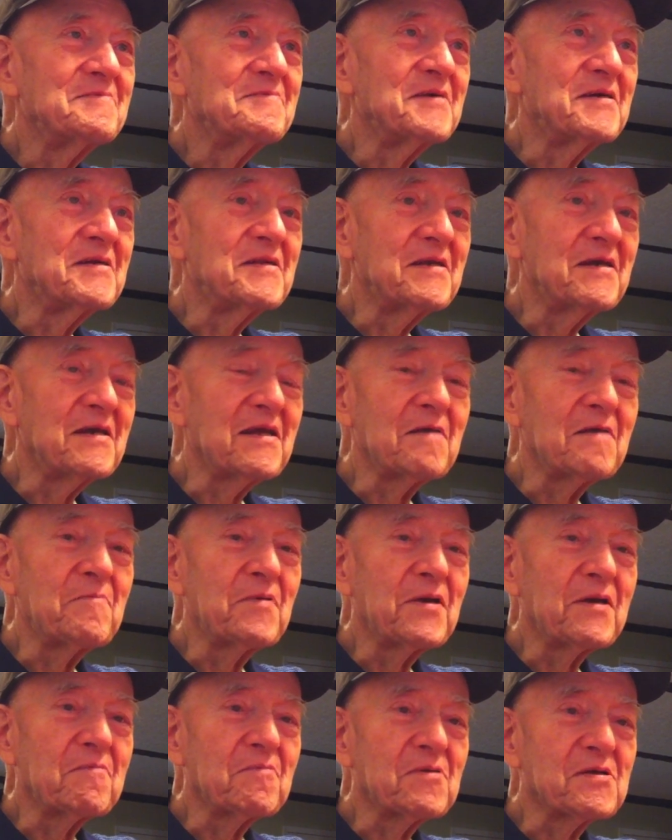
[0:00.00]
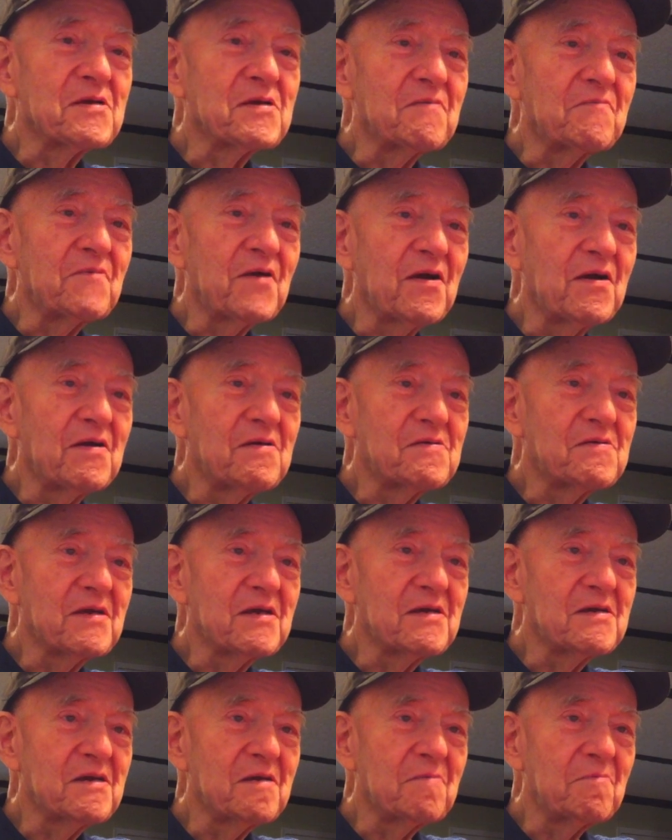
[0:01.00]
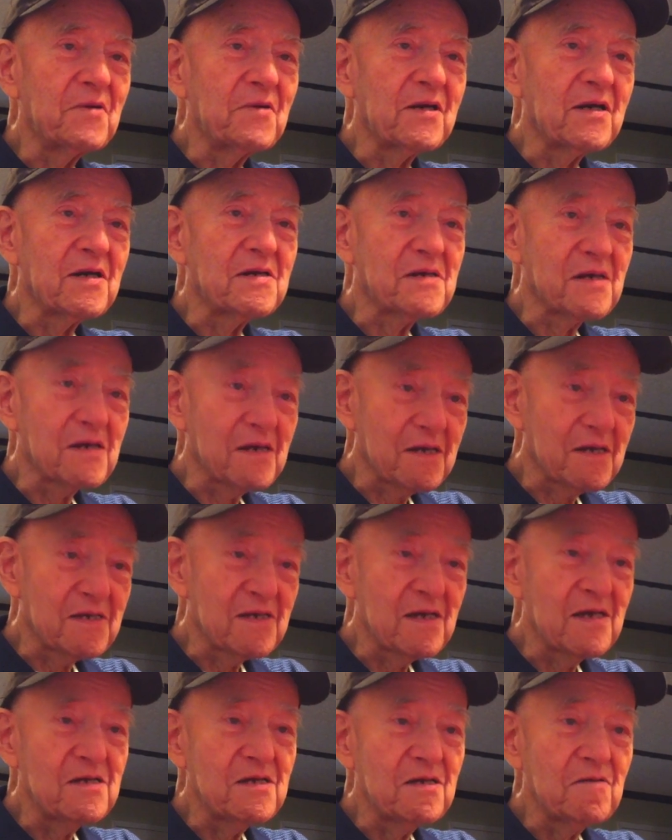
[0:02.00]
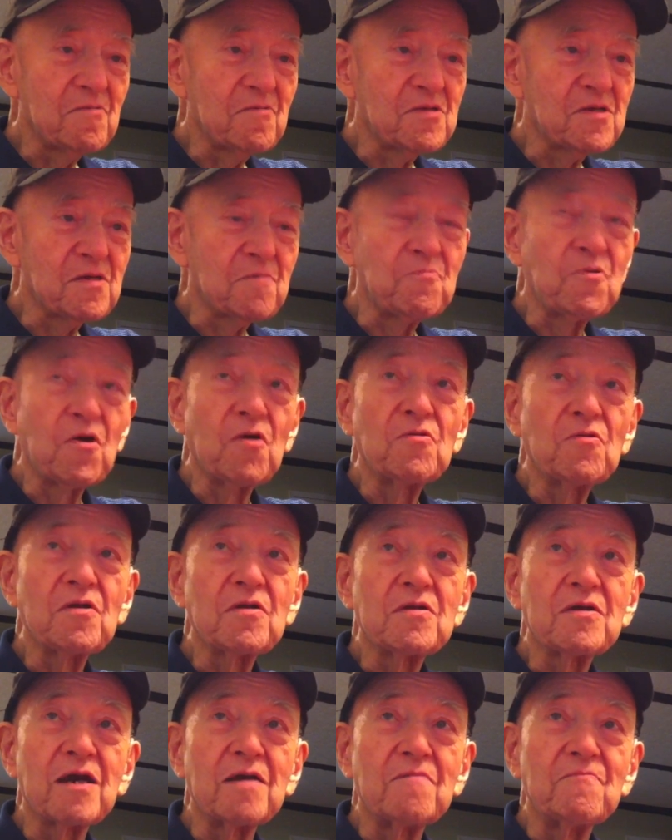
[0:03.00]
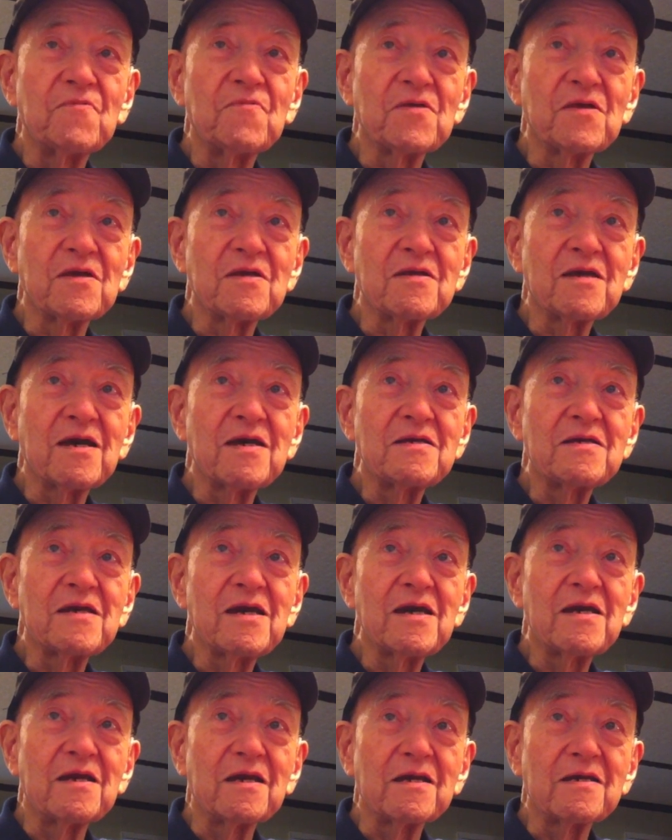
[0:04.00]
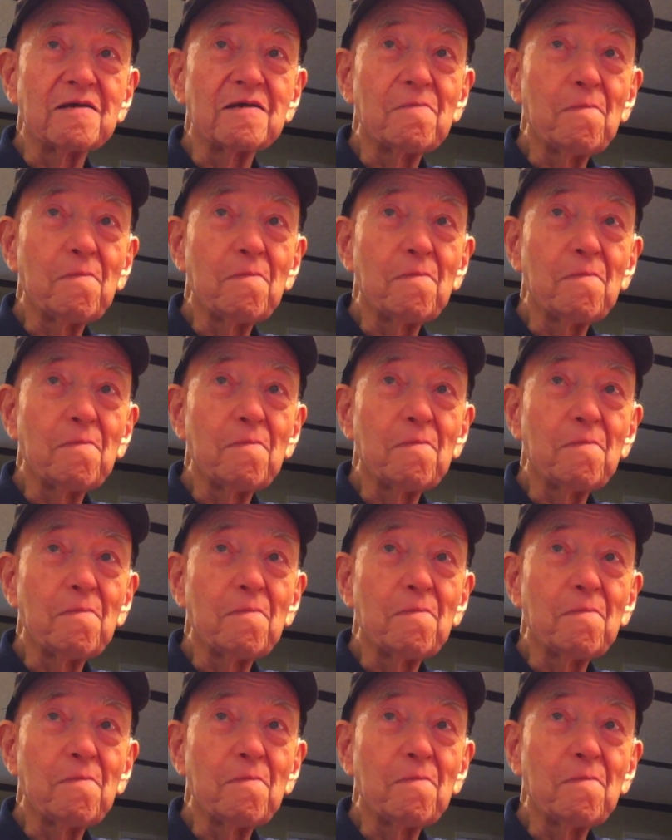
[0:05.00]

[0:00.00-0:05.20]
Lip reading: But the Olympic was a very interesting ship because, as I say, she was the prototype for the Titanic.